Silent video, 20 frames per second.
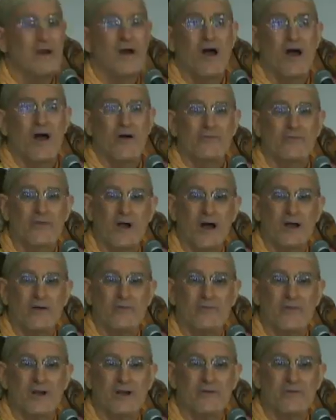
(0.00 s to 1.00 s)

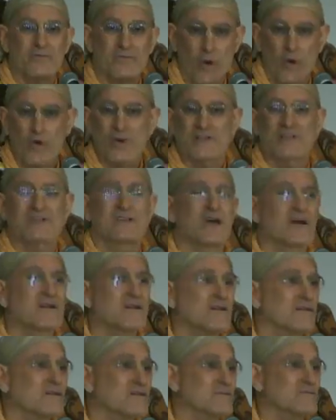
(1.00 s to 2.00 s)
From more
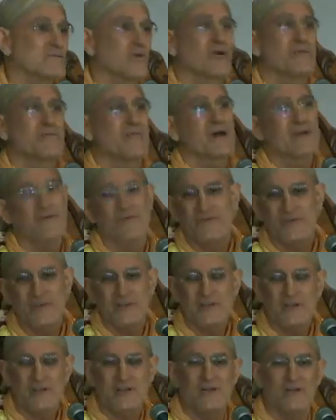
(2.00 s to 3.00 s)
subtle, more
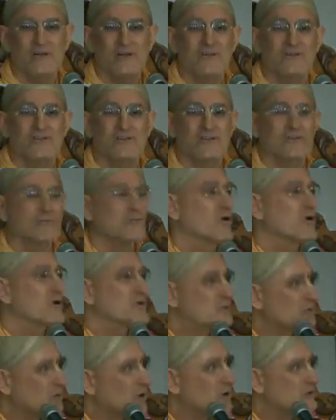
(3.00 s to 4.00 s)
metaphysical, to more
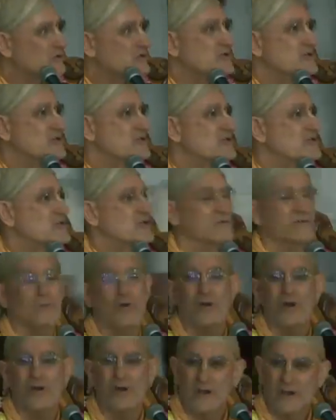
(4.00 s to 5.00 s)
gross, to
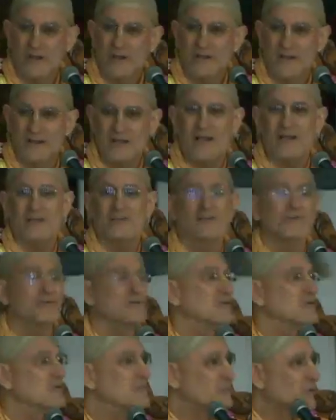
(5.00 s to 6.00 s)
more
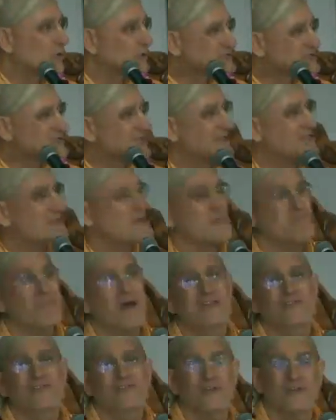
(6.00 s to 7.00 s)
intellectual, more
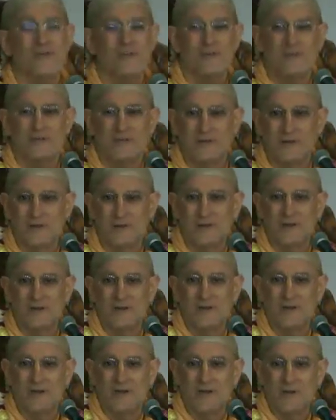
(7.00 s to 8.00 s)
sentimental
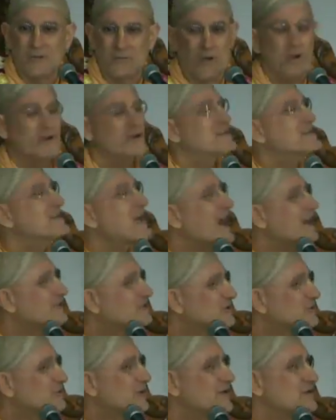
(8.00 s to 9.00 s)
more
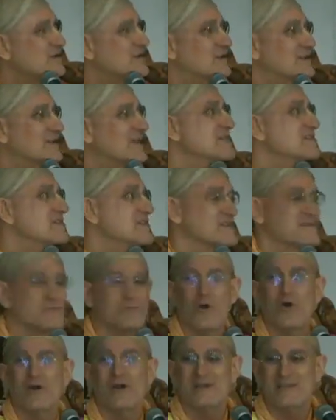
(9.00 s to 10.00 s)
attachment, less,
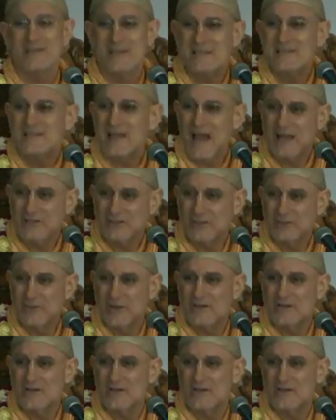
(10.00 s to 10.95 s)
more detachment,